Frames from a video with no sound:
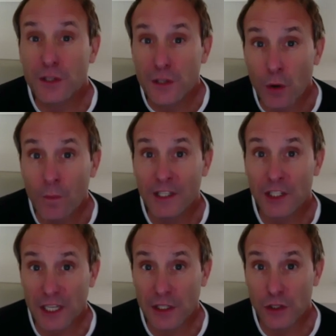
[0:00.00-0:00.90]
so much
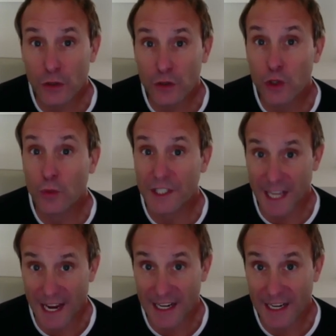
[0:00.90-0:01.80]
easier to
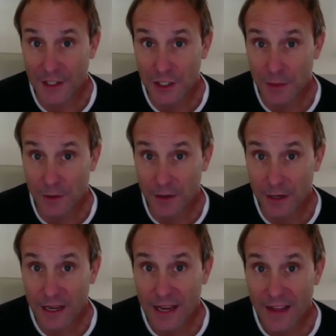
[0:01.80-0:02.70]
retain a customer
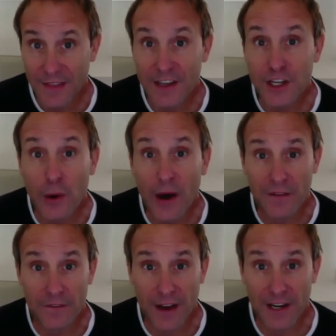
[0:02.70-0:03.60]
than to go out and
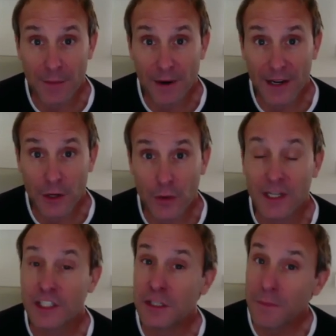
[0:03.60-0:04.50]
find a brand new one,
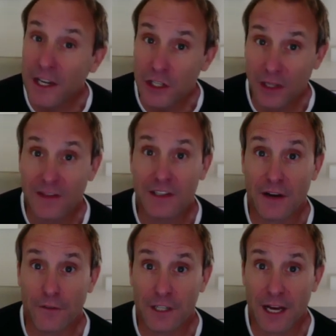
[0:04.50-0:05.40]
especially the
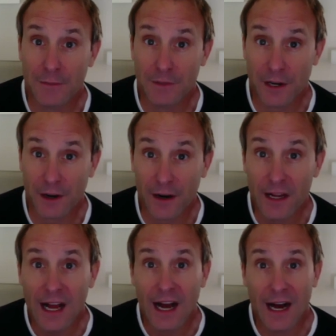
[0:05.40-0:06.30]
tougher times are.
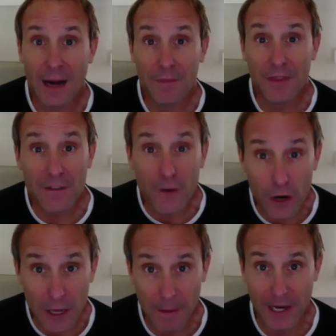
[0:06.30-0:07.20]
They've
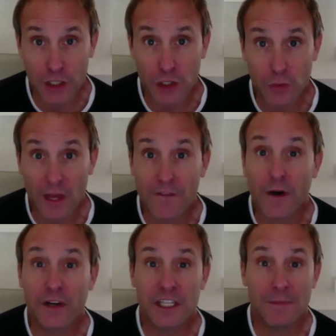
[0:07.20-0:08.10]
already picked you. They've
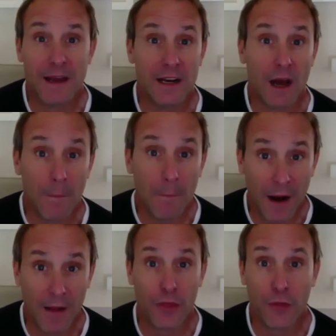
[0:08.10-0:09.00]
already spent a
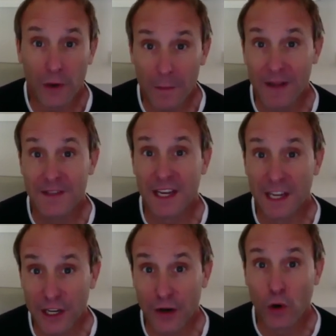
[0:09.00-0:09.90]
month, 3 months, a
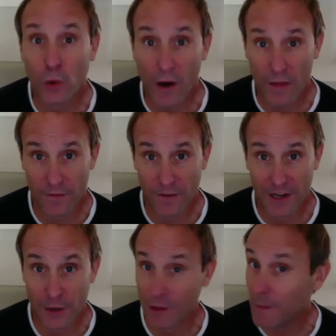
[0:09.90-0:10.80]
year qualifying
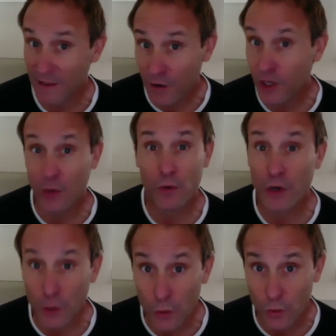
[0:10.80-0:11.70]
you. They may have already
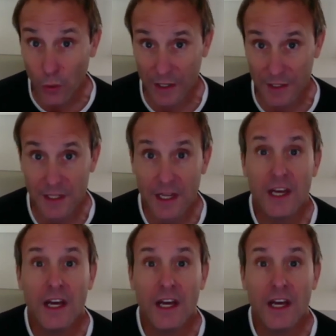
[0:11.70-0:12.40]
renewed once.